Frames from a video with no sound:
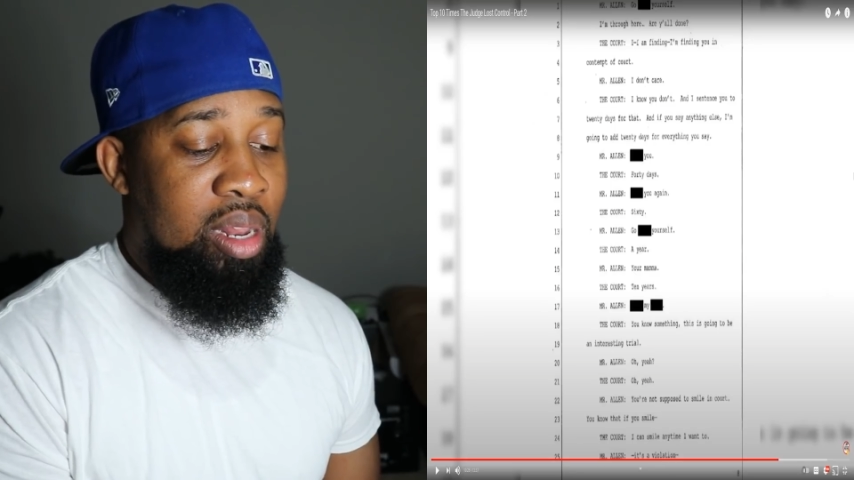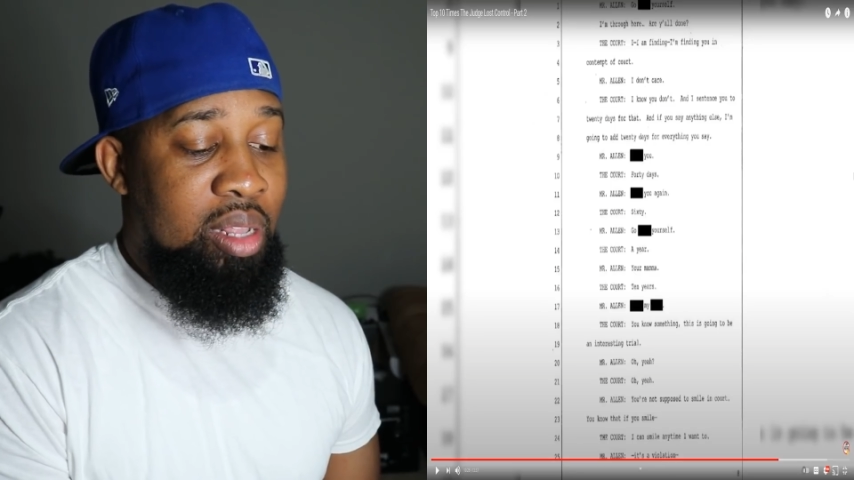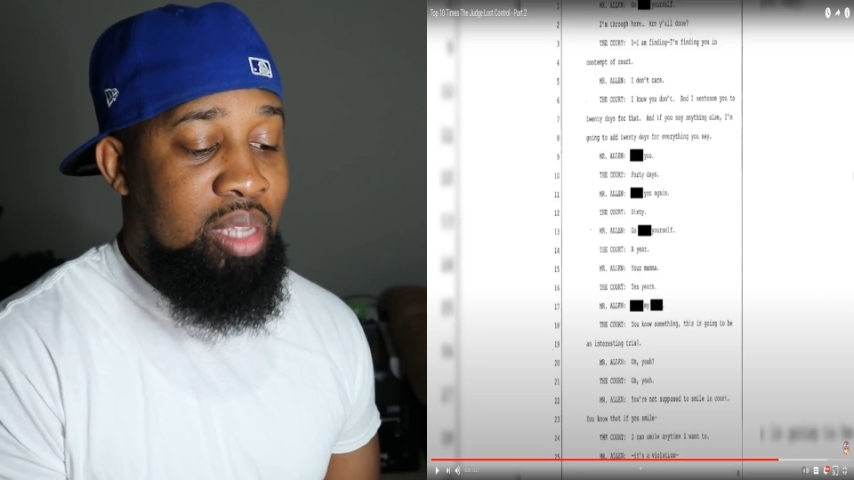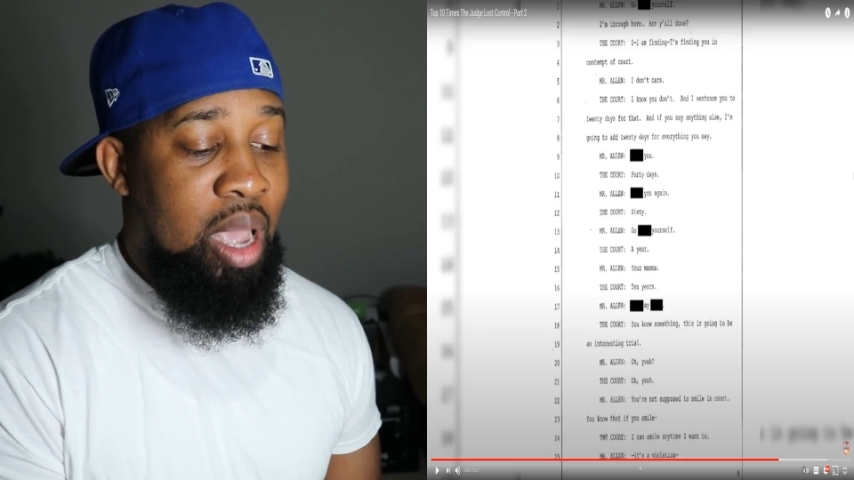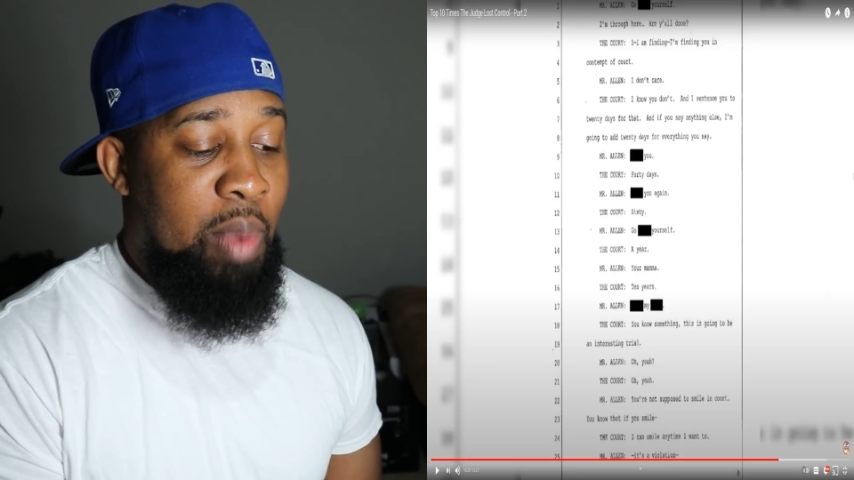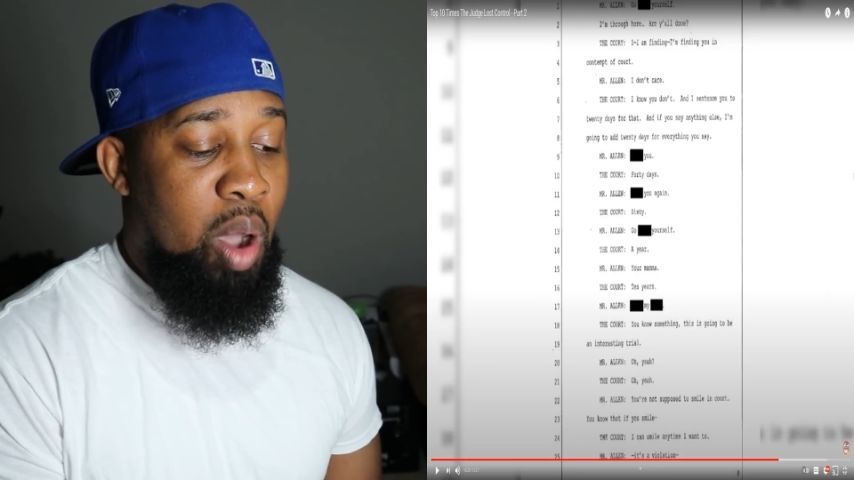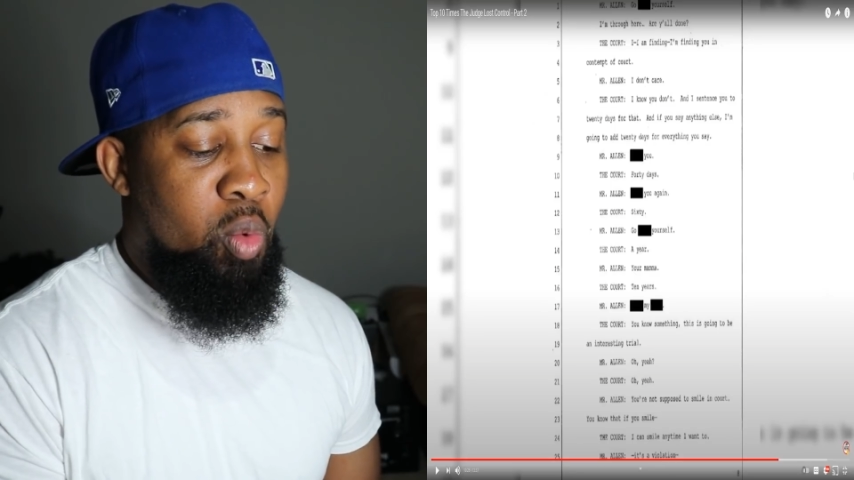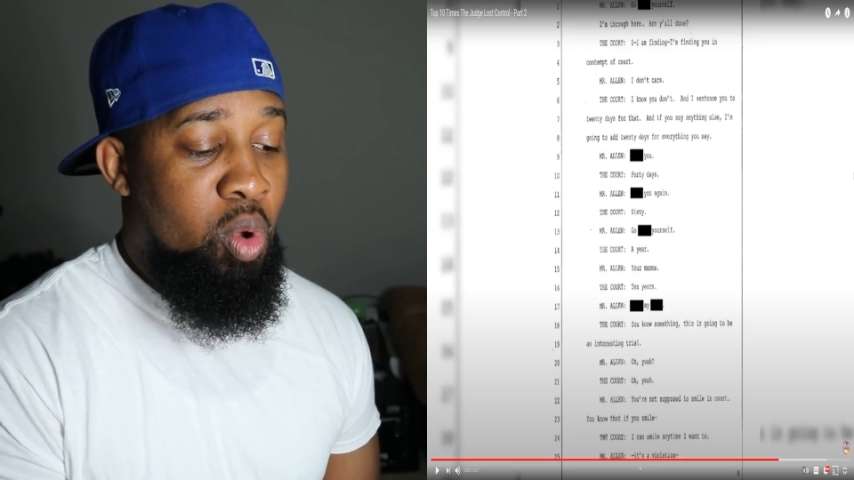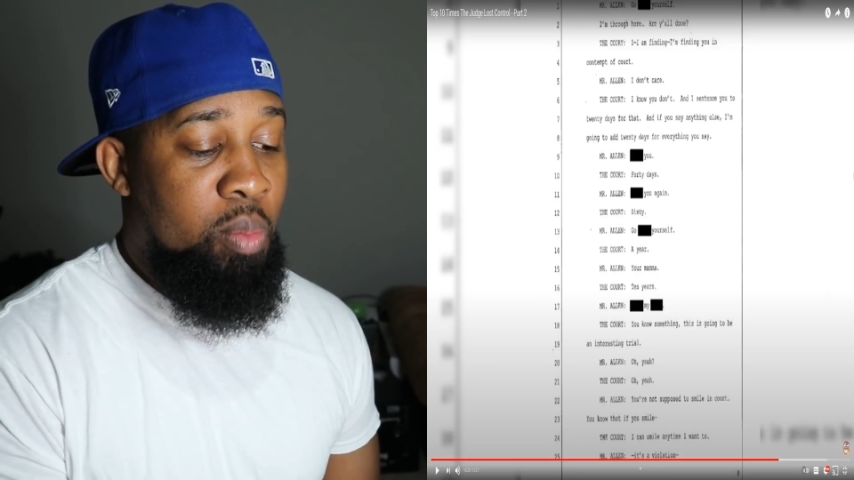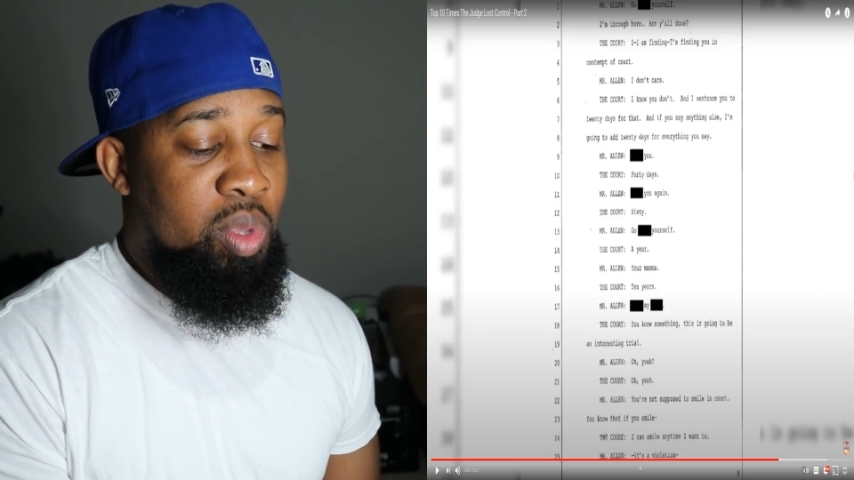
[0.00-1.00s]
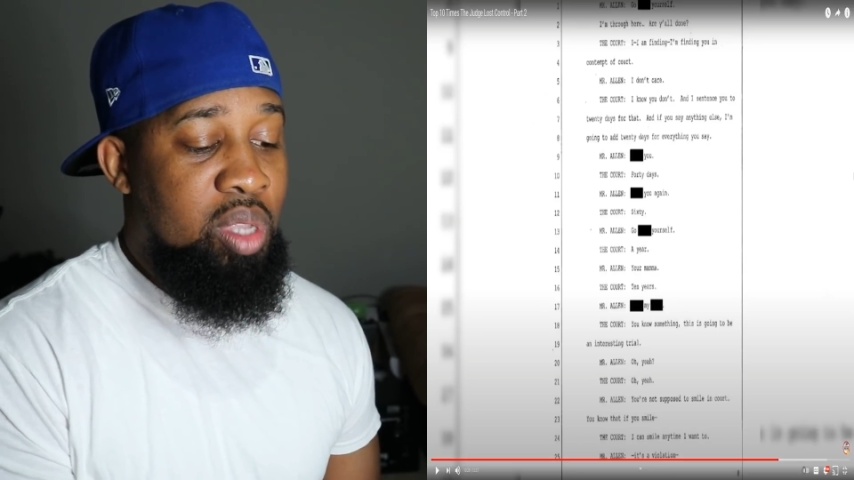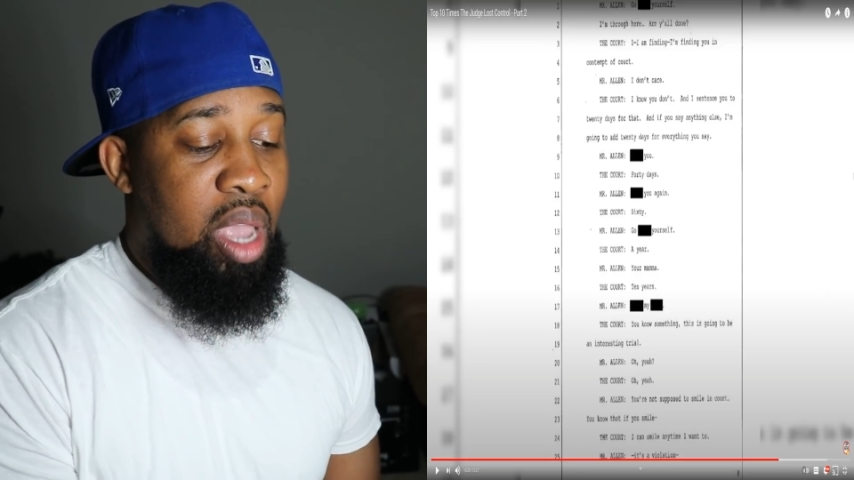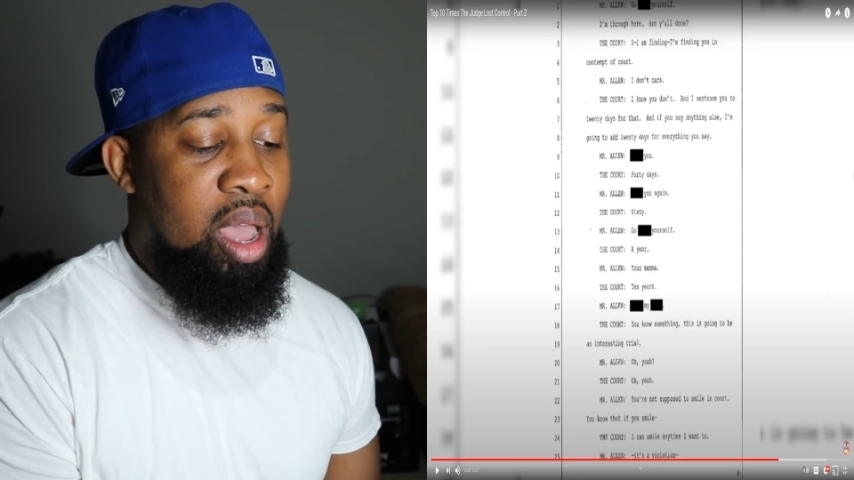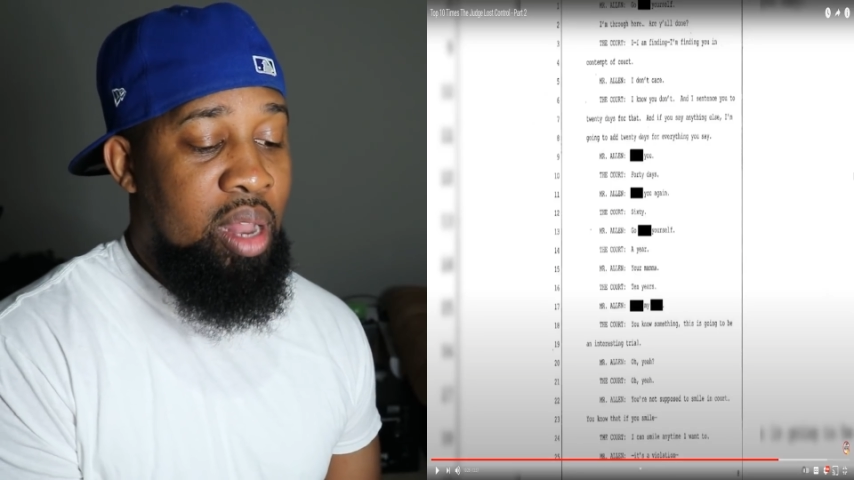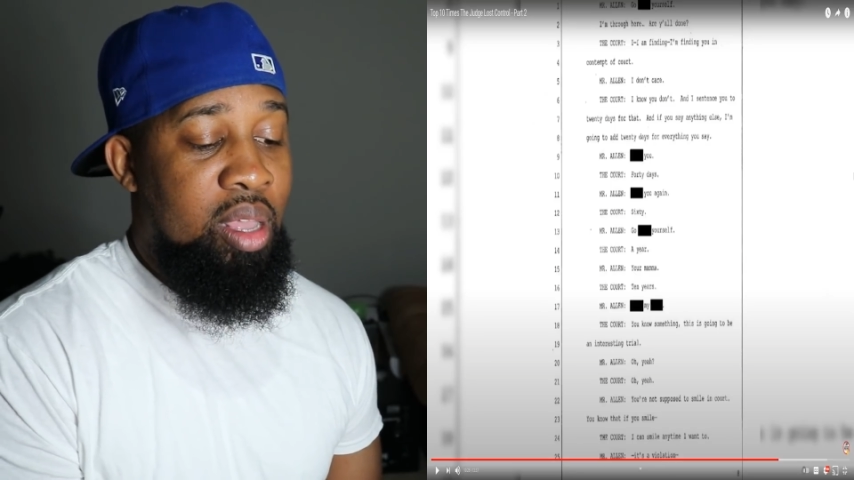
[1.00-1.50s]
anytime I want, Mr.
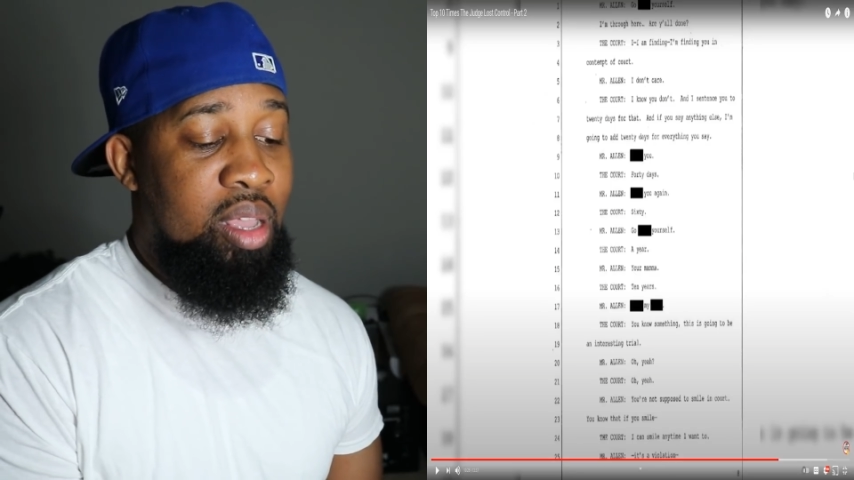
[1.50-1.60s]
Allen.